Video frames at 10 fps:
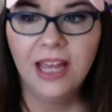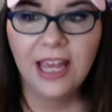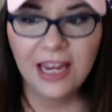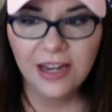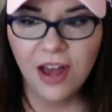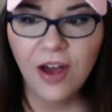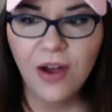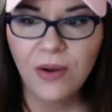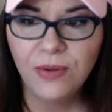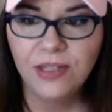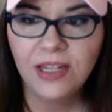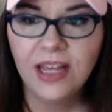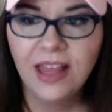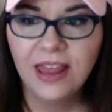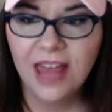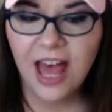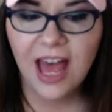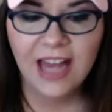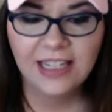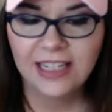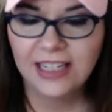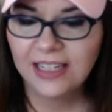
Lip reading: He knows that,